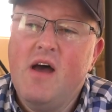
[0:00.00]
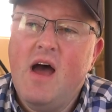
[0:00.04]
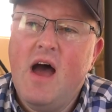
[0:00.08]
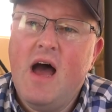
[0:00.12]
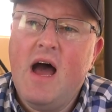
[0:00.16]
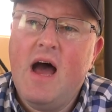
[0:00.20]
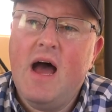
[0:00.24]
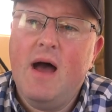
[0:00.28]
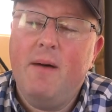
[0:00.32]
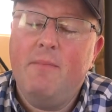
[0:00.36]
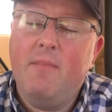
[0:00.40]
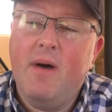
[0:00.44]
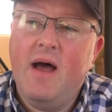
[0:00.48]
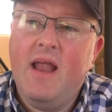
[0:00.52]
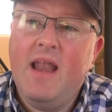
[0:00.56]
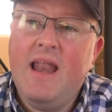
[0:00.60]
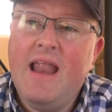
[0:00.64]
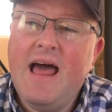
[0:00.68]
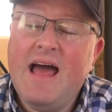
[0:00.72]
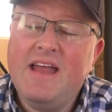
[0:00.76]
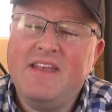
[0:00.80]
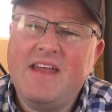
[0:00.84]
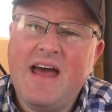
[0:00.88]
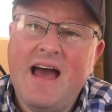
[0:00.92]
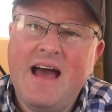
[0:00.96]
Um, a
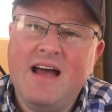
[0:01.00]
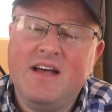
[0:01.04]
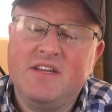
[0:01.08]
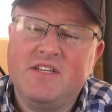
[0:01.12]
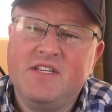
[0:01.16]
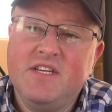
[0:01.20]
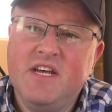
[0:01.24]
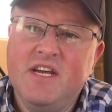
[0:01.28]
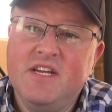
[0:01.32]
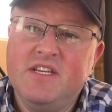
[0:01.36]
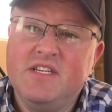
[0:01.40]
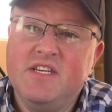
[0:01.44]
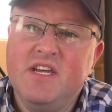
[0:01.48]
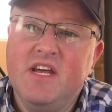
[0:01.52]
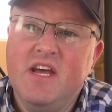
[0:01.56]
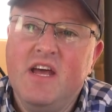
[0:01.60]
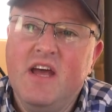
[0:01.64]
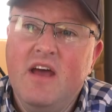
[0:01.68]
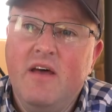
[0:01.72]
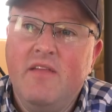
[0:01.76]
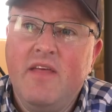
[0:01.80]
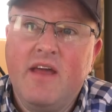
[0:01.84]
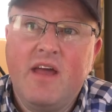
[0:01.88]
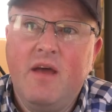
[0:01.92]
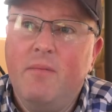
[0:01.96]
lead acid,
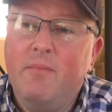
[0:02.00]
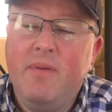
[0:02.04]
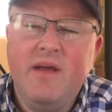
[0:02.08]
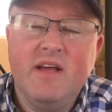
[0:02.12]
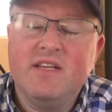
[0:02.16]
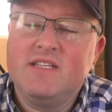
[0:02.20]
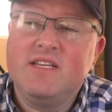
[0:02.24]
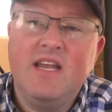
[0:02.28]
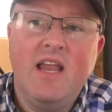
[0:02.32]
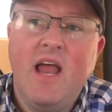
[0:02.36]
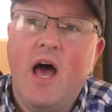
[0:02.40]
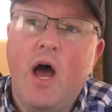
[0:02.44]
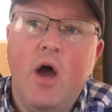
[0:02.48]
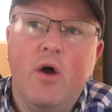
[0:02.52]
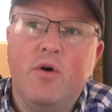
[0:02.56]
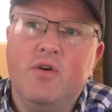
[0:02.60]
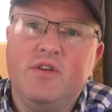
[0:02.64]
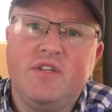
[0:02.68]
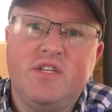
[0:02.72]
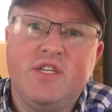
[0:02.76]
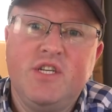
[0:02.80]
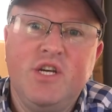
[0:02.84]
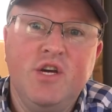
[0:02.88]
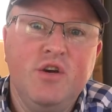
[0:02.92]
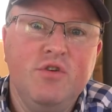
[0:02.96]
they can be as low
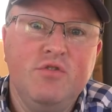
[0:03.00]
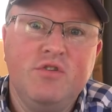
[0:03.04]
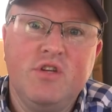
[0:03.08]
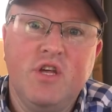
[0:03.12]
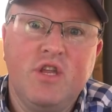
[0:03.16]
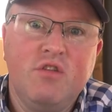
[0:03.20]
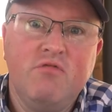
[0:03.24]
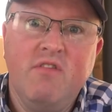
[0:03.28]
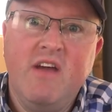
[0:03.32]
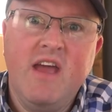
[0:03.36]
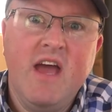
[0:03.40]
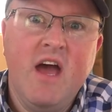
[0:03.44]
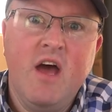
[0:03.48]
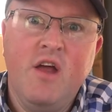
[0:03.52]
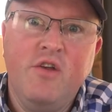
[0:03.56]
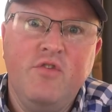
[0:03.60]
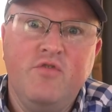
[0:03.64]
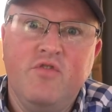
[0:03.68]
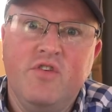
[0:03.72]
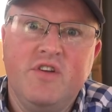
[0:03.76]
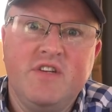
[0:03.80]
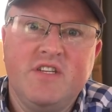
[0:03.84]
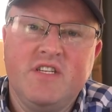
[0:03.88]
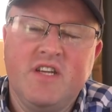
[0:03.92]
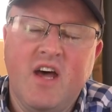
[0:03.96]
as two to
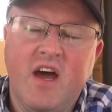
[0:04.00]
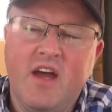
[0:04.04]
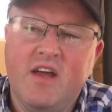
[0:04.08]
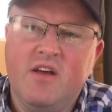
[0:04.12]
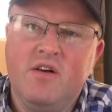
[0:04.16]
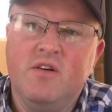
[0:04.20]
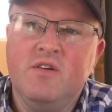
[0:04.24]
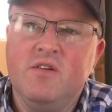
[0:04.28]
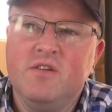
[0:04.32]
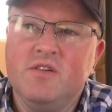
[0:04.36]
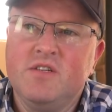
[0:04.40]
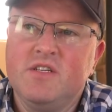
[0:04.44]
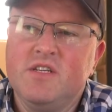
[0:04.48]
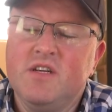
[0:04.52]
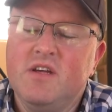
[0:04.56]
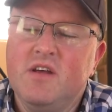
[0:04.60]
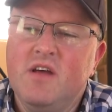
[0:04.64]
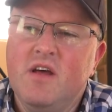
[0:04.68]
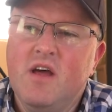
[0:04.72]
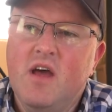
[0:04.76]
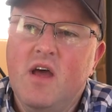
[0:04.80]
300 cycles,